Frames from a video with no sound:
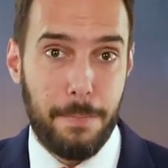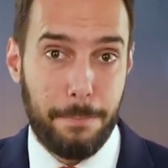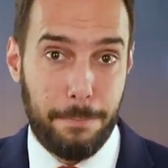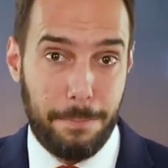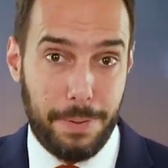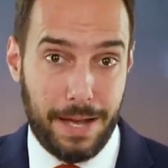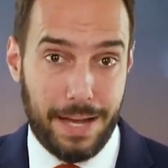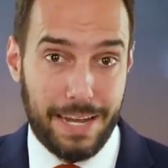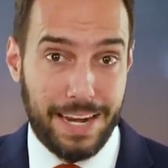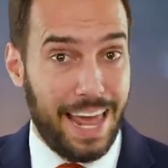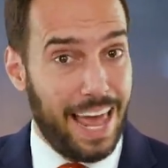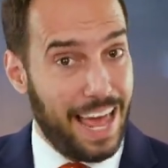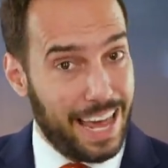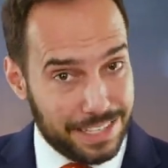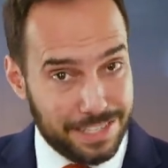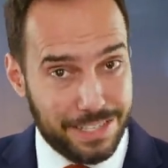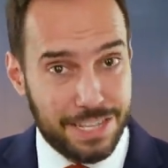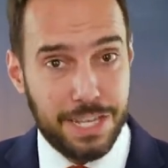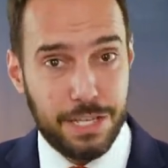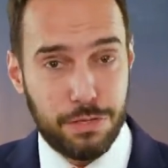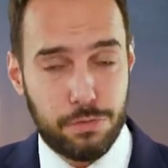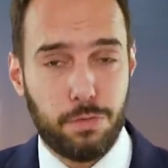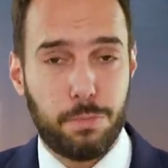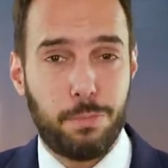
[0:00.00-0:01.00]
But as
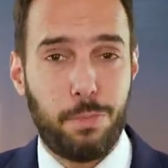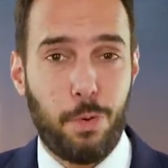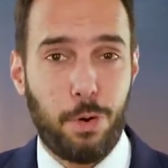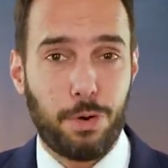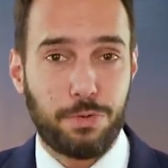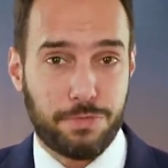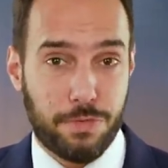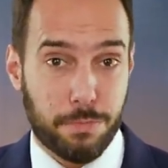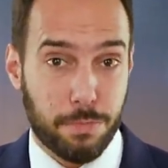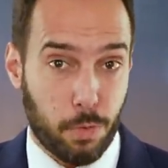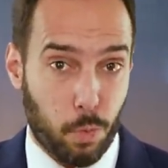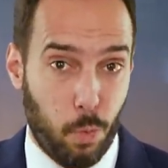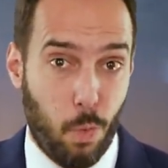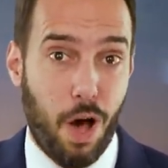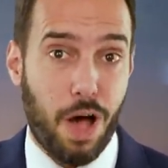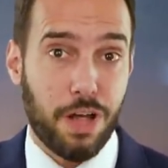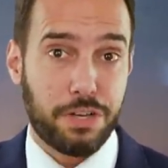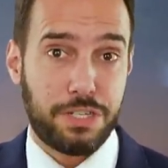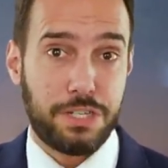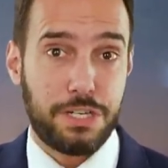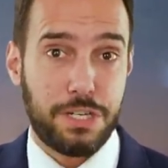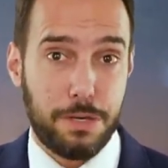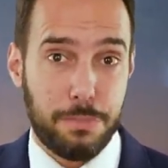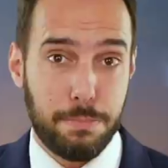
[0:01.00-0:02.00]
these reports from the
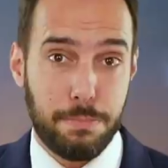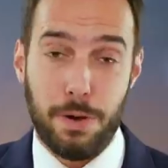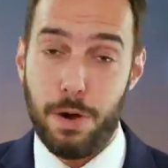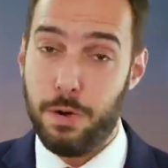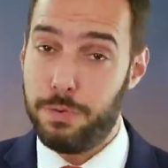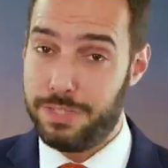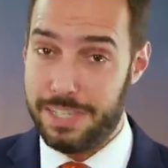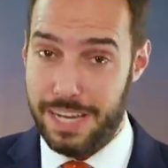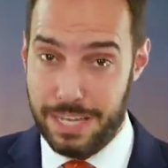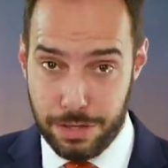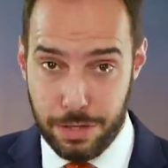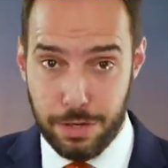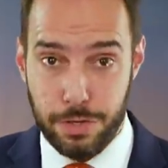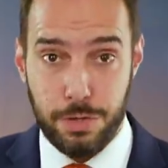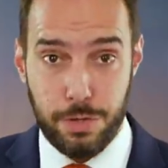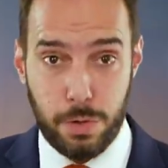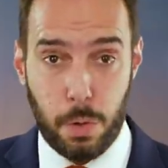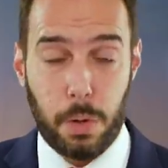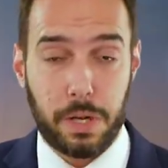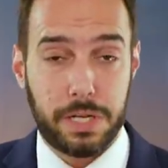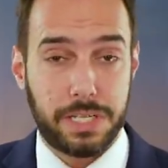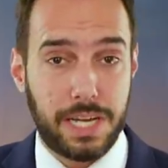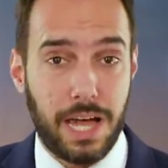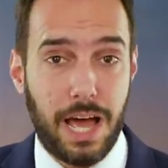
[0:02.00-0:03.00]
Washington Post and the New
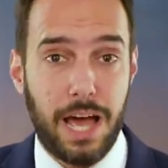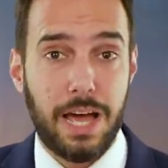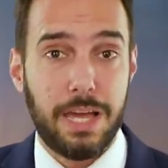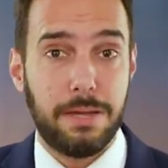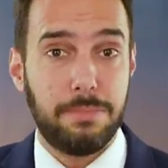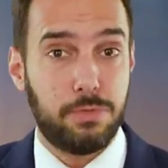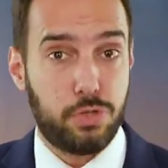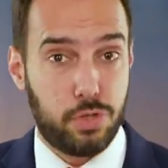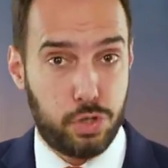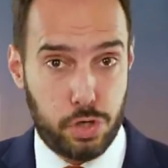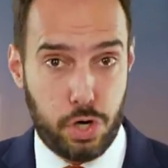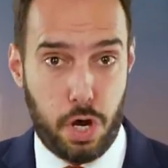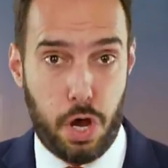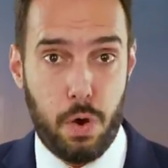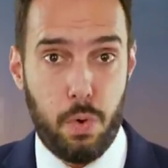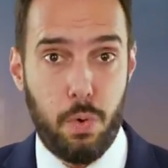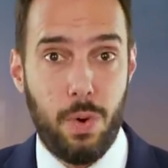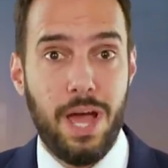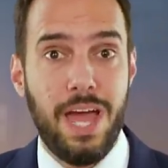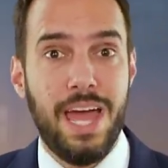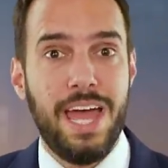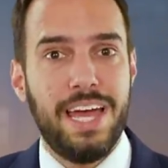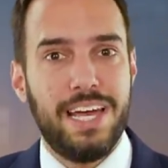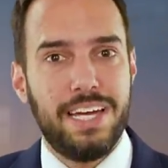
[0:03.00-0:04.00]
York Times show,
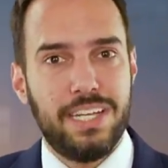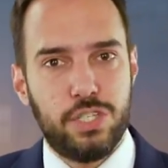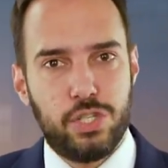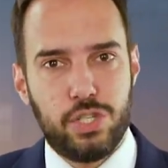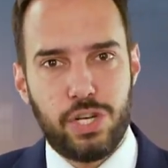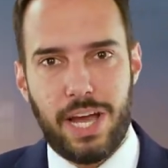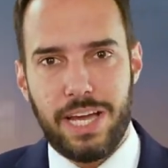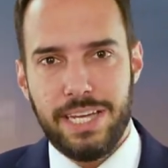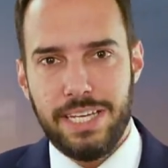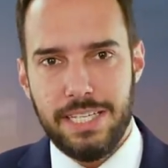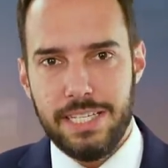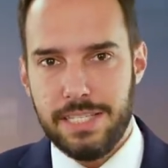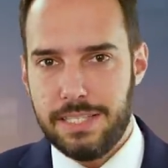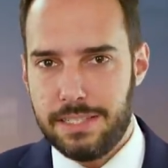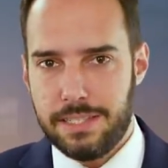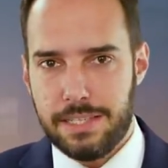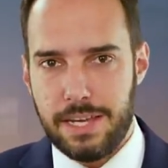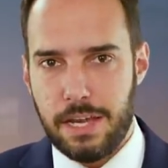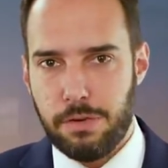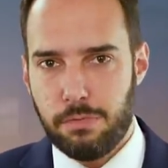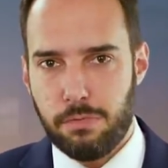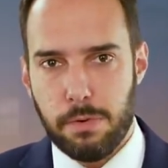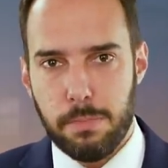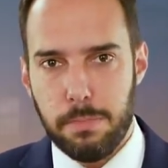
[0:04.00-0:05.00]
Chinese
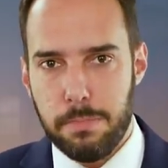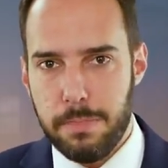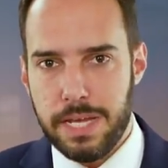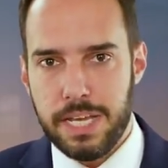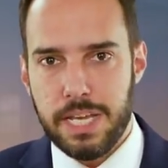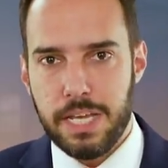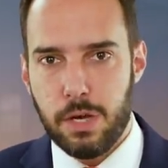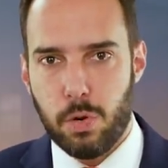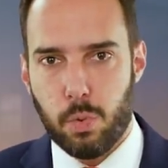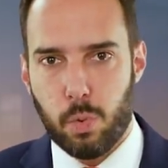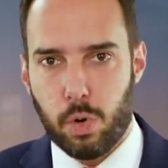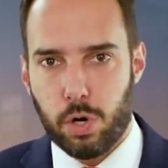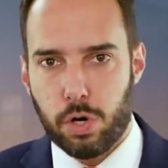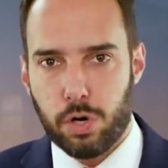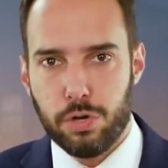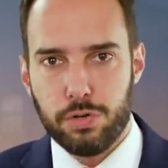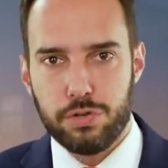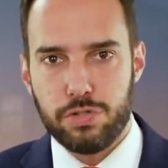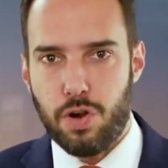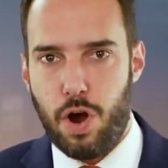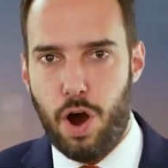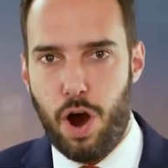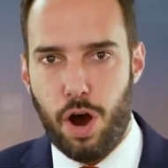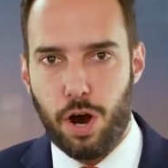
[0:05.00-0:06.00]
state-run media
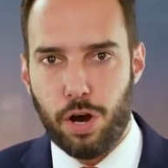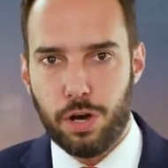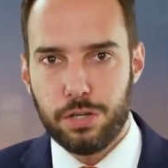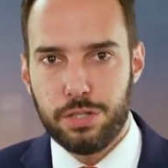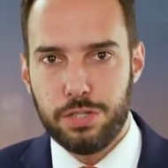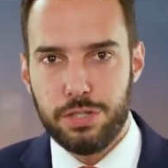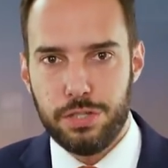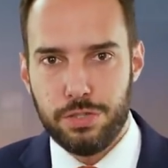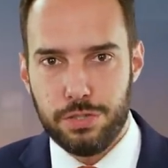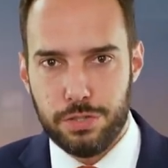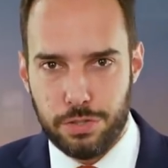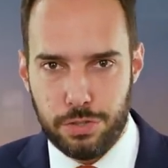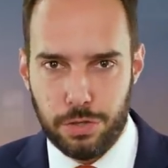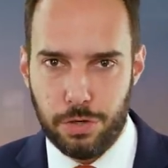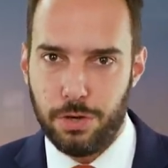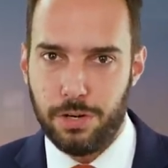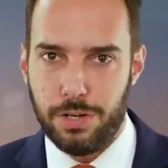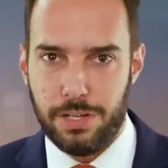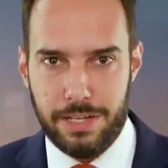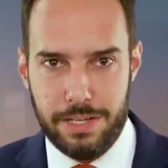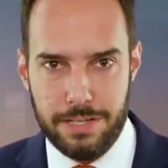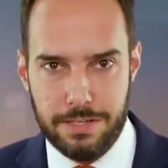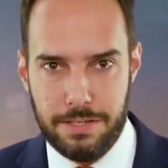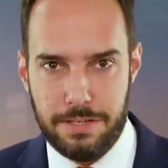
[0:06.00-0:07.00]
workers aren't
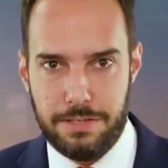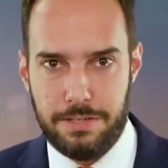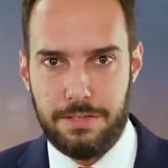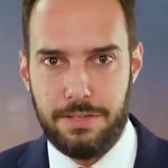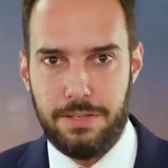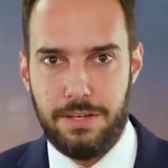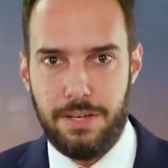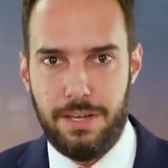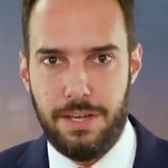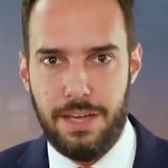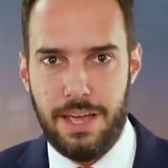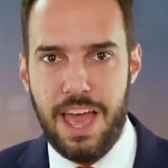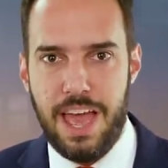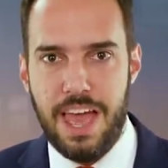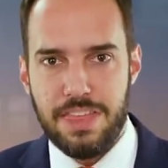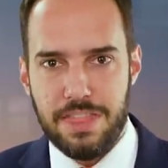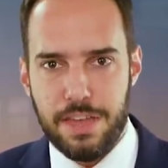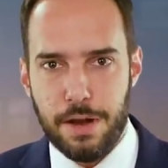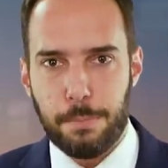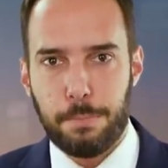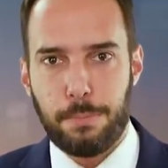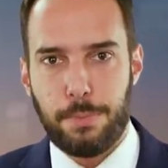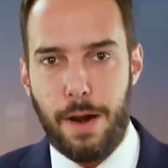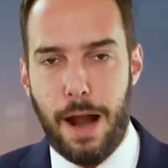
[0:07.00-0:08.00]
journalists.
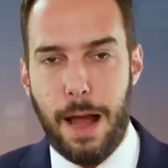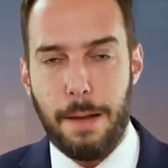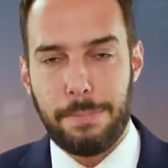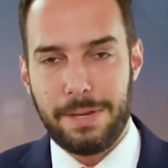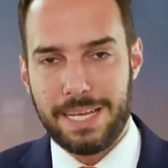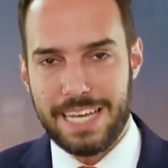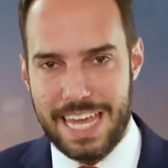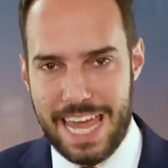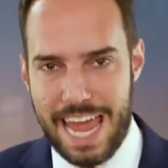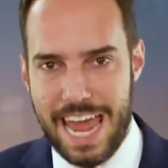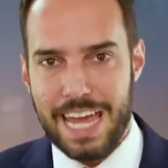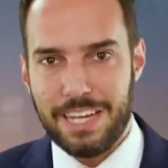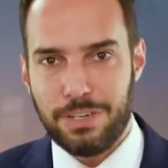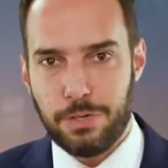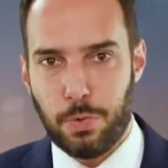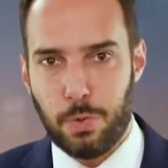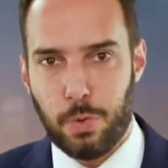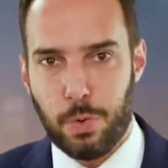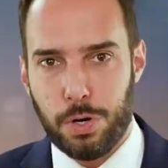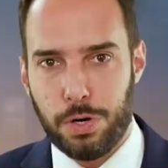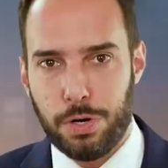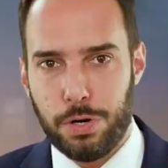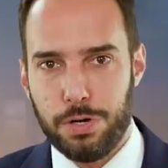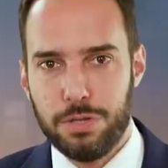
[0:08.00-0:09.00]
They're propaganda
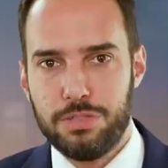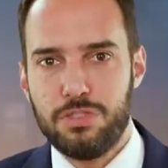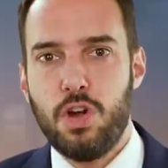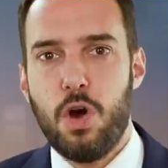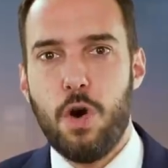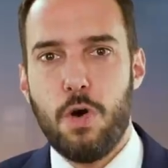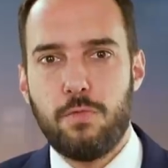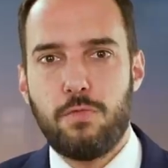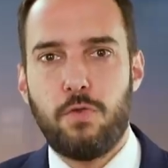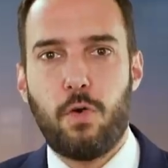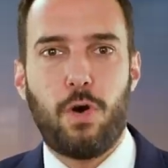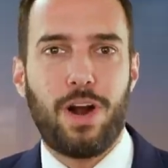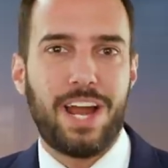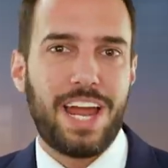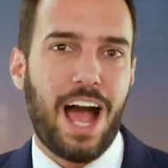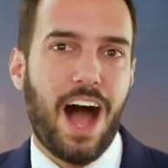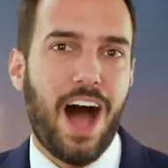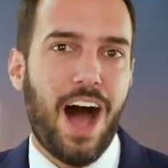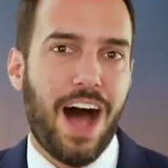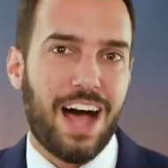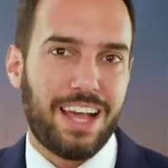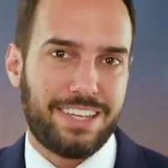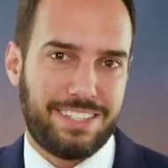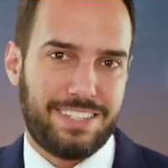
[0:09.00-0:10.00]
workers for a
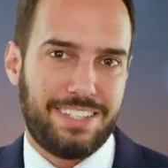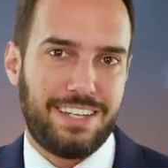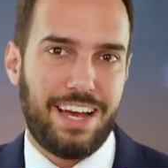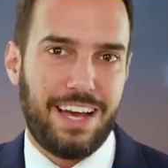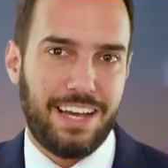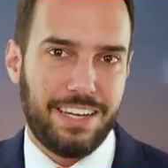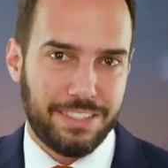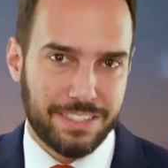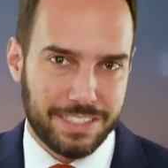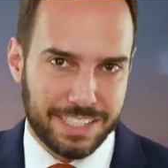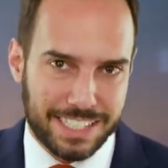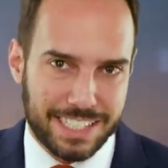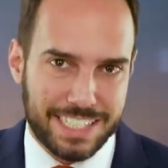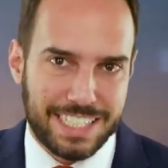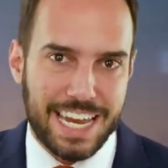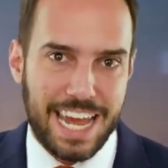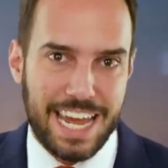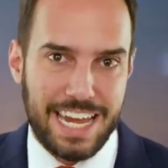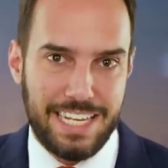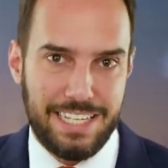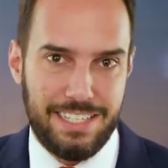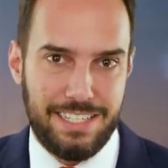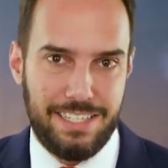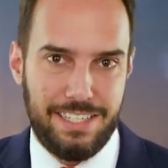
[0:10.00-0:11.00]
hostile
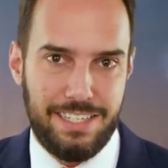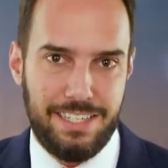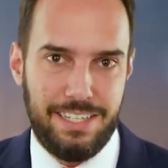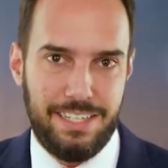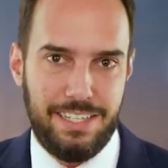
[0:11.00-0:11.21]
state.